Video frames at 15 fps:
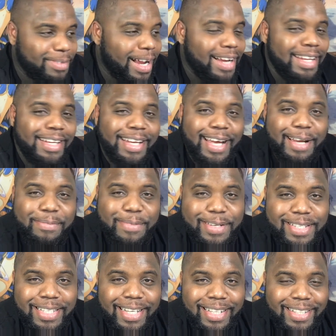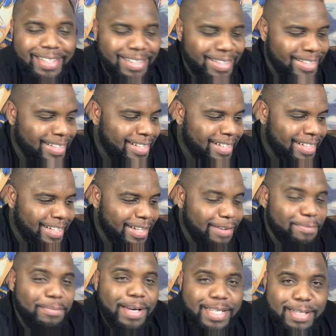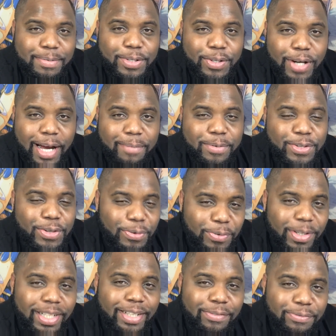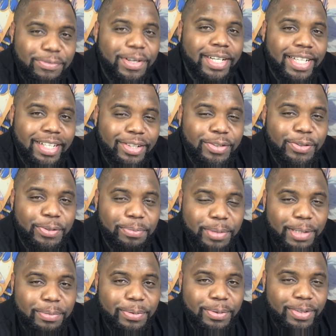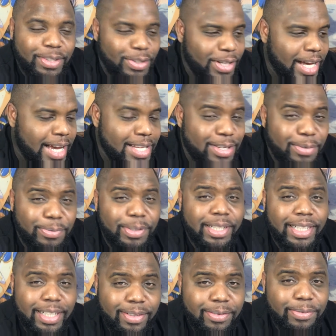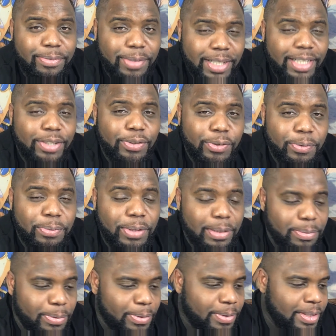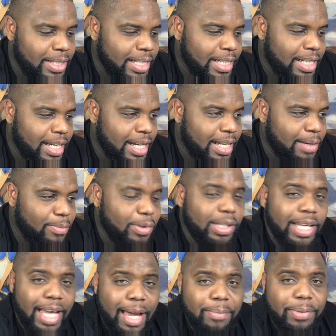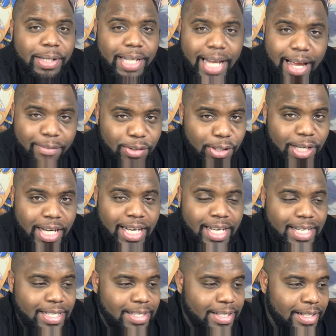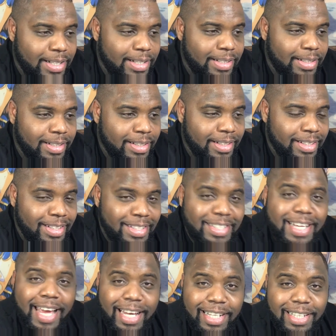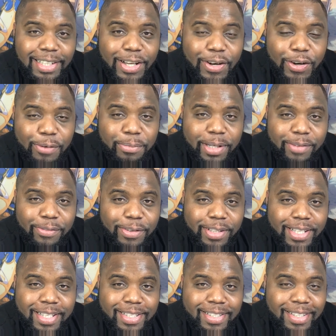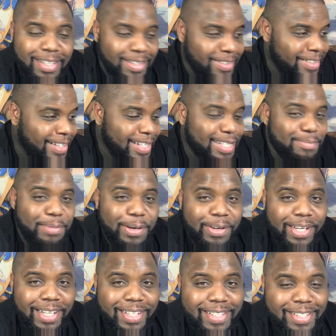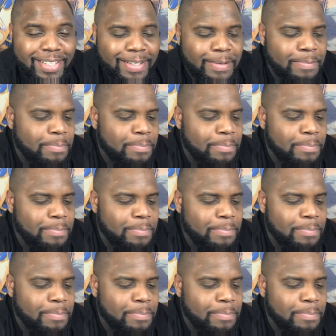ninety-nine percent of my subscribers are really fucking cool people. You guys are really, really cool people, and I'm really happy to have you guys uh, tagging along with me for this experience.